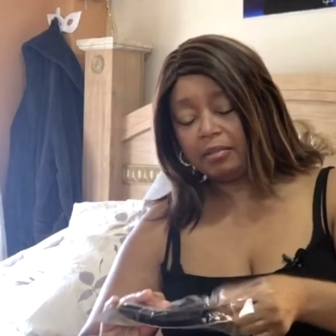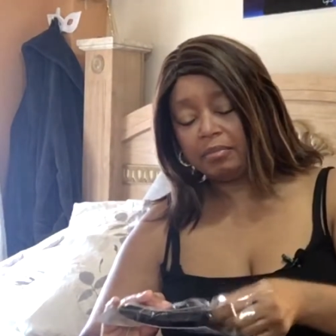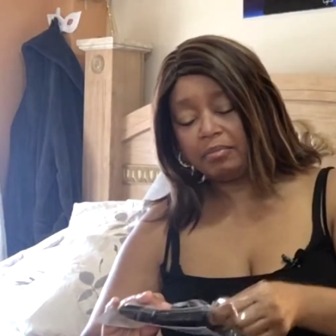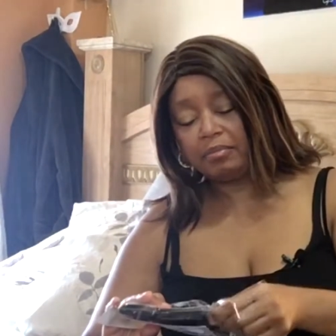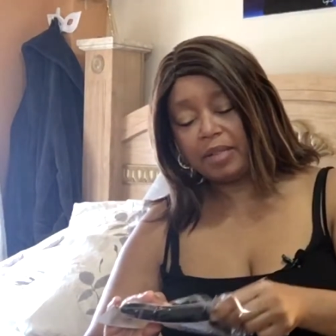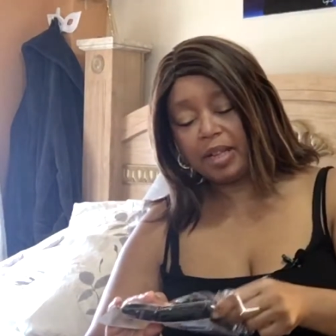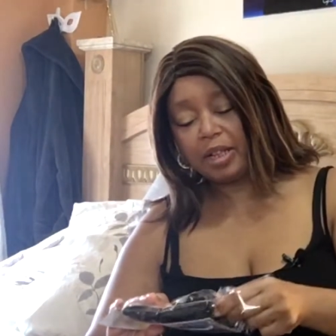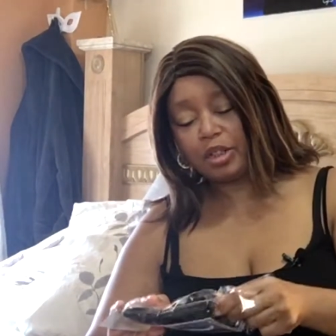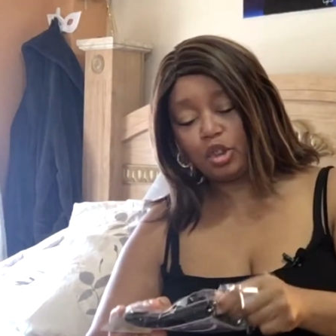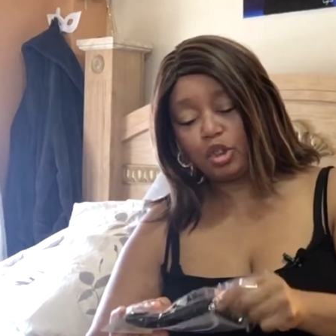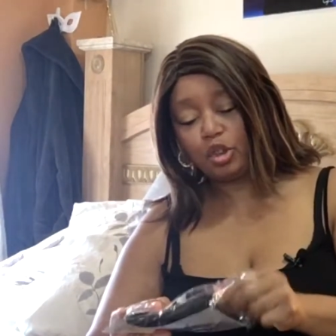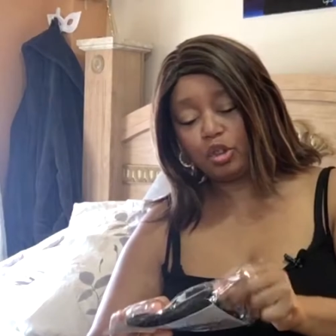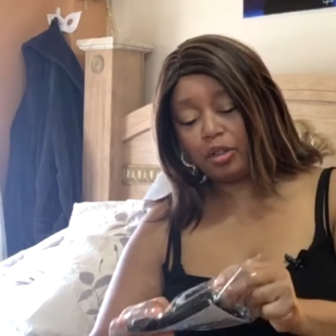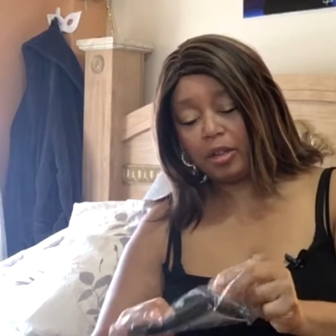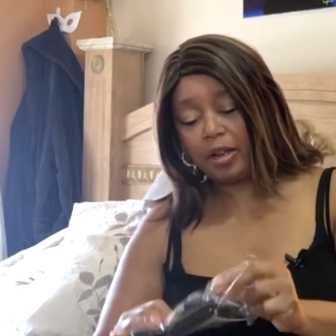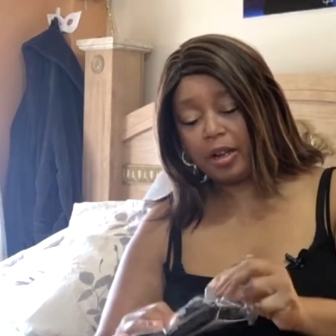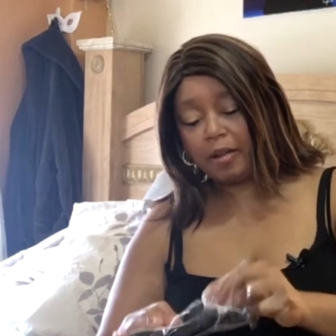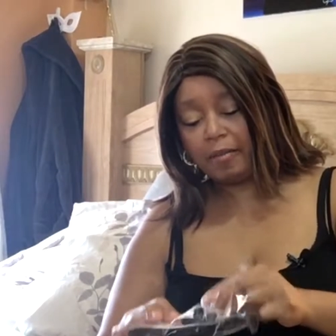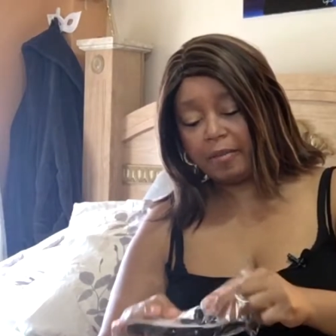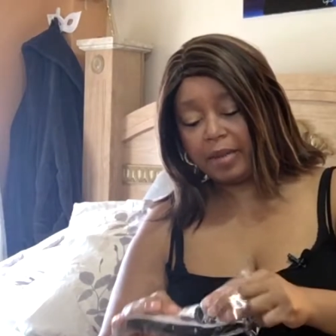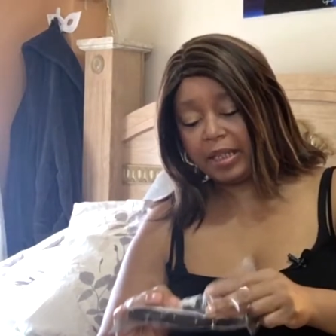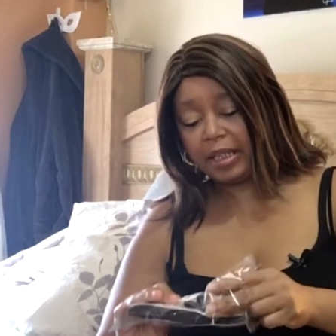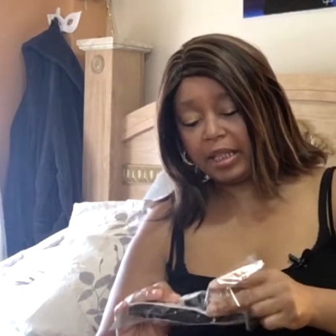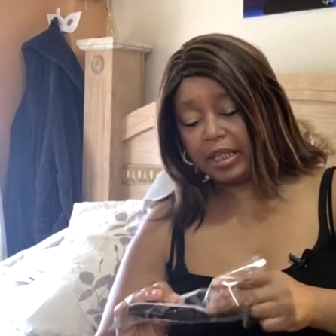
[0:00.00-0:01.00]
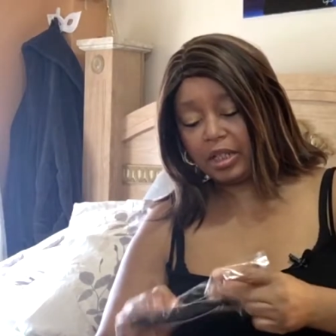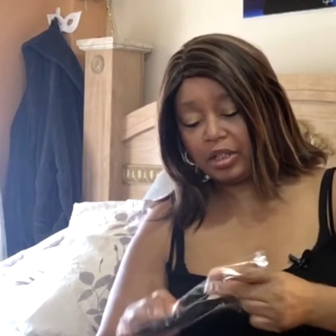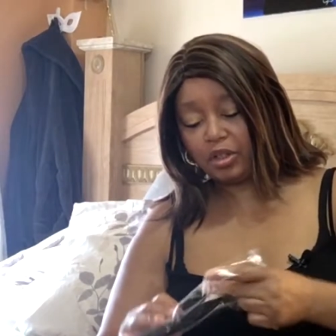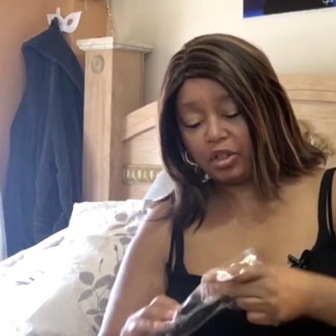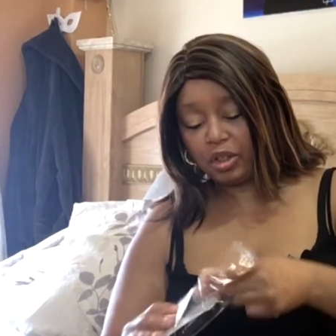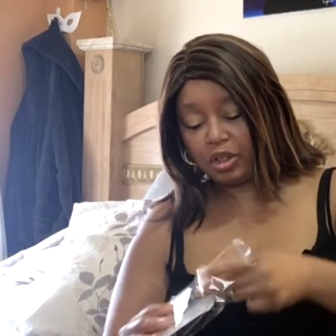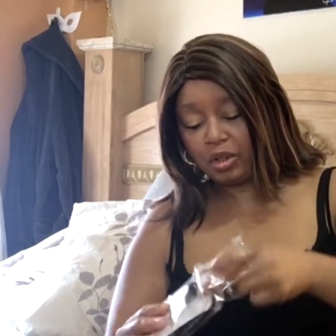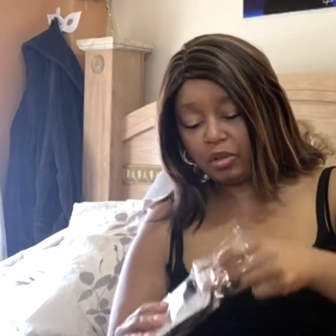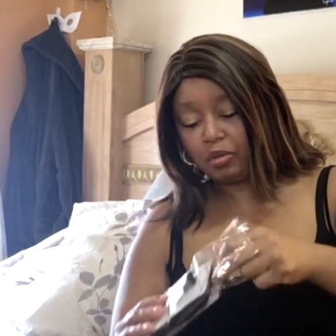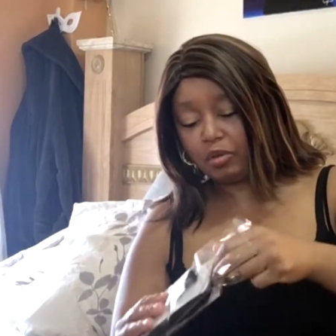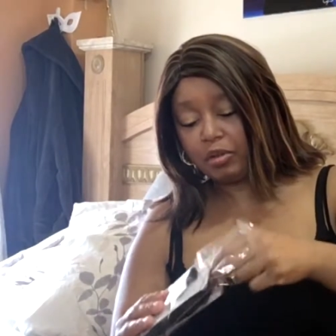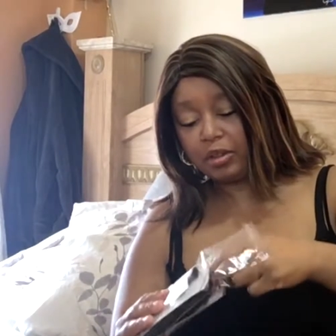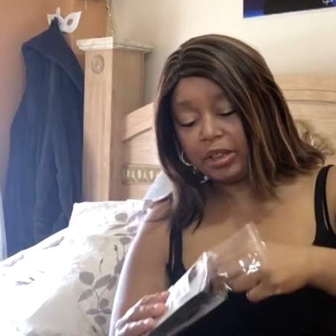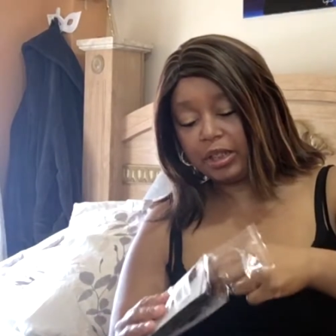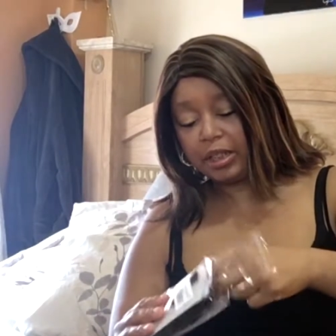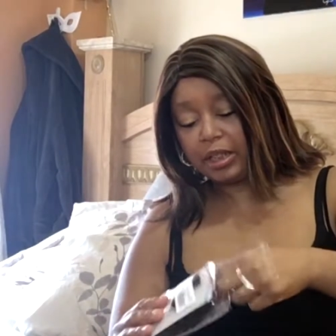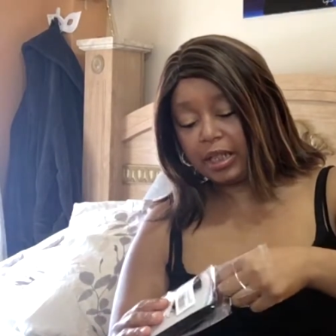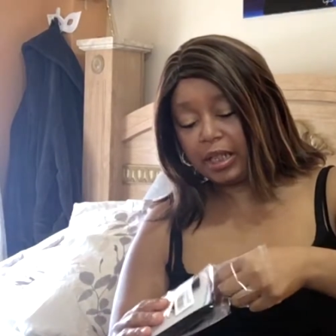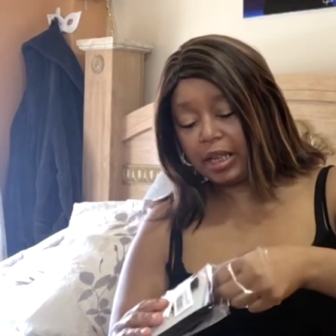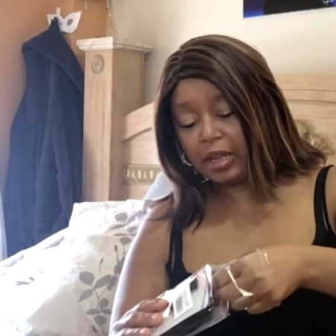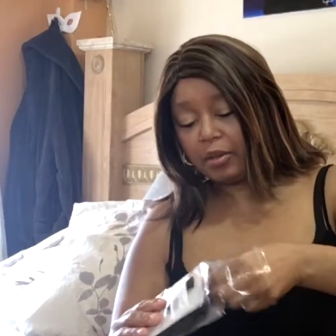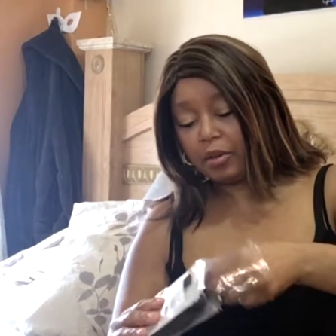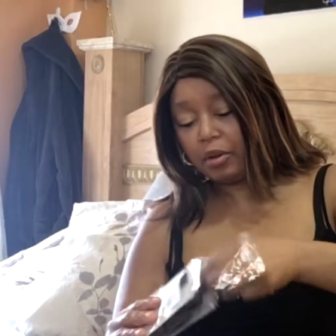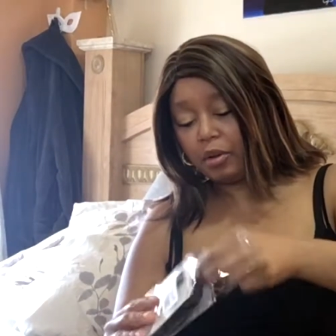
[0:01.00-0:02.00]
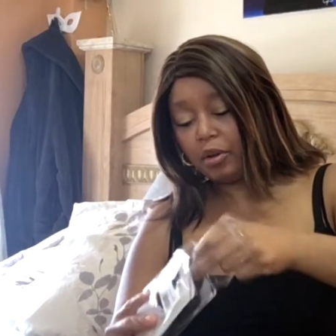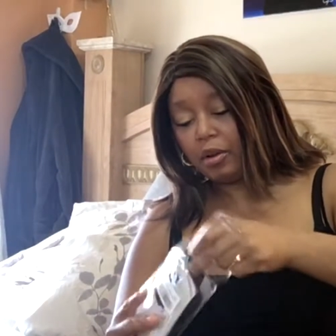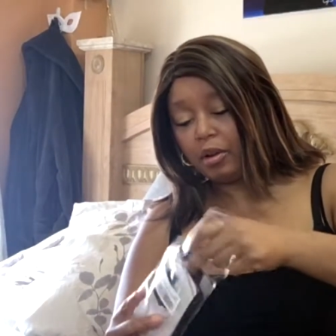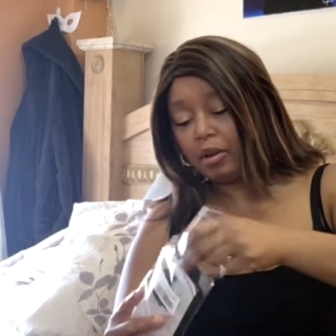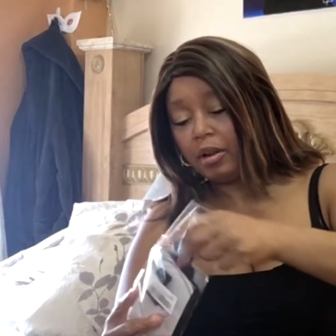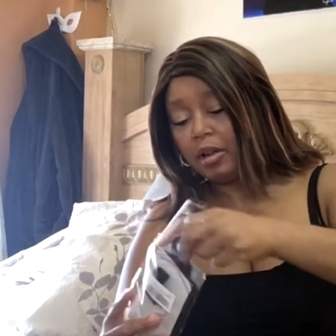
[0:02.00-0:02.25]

not sure how many inches altogether,